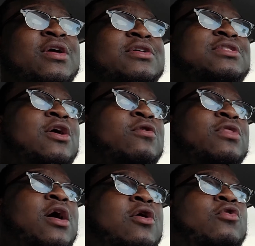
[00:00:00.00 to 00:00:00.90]
So
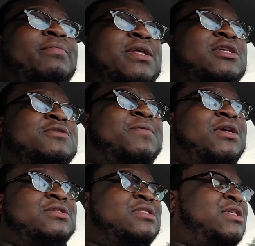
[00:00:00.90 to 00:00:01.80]
the oatmeal
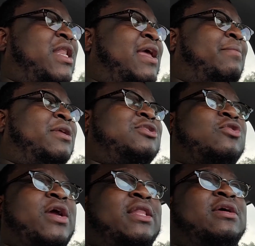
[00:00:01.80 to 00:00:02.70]
experience is the name of the
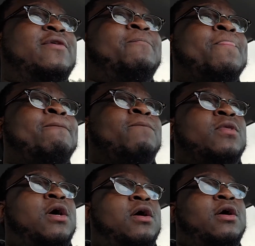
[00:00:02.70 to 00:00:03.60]
trailer.
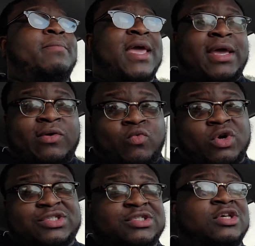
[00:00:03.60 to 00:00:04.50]
And
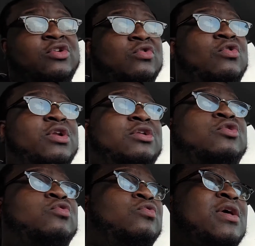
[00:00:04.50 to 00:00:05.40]
we're still going to
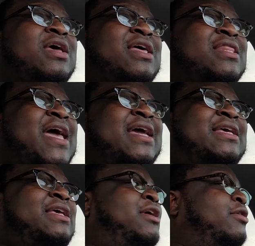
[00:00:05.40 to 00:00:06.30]
do that
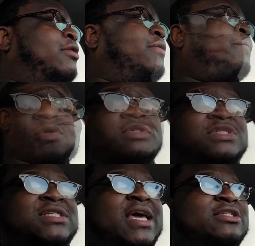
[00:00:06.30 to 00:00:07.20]
gear.
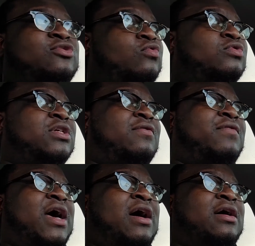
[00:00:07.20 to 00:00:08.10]
Stay tuned to the
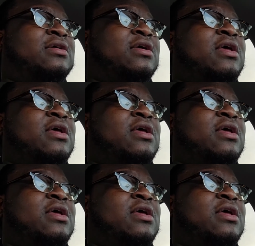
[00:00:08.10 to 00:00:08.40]
vlog.